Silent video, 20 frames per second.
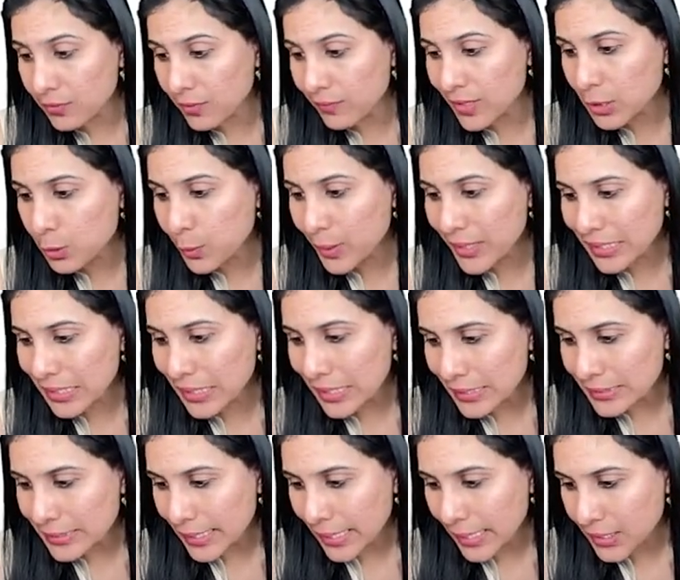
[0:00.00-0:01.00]
We will quickly
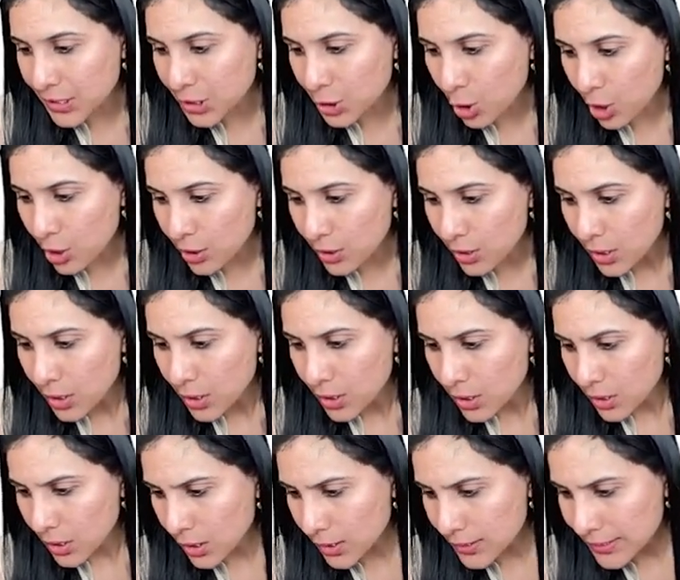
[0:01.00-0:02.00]
take your
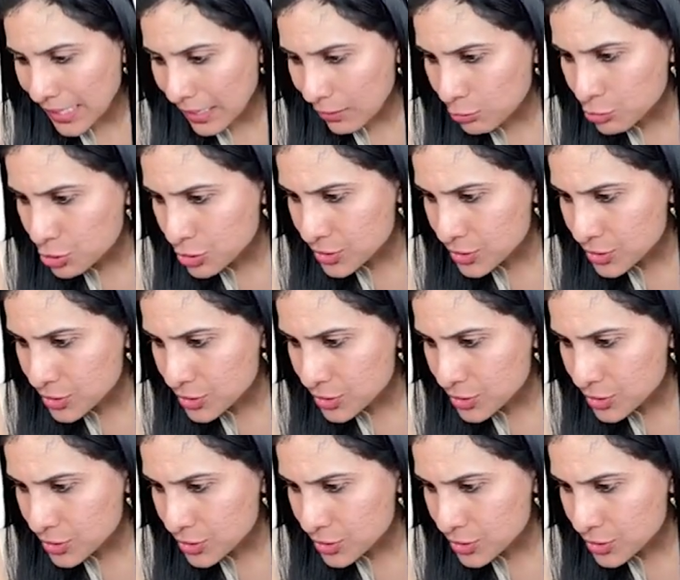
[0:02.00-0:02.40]
uh, doubt.